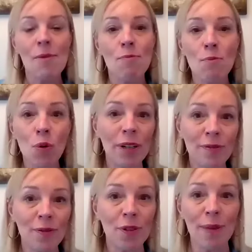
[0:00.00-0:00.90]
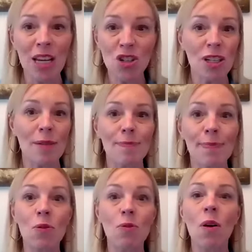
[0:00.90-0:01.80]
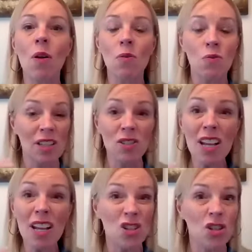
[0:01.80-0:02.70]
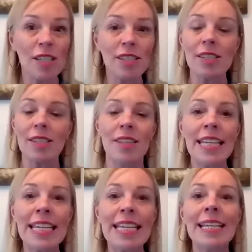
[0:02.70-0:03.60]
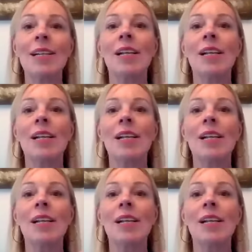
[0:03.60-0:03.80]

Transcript: more information about, well, it's not just the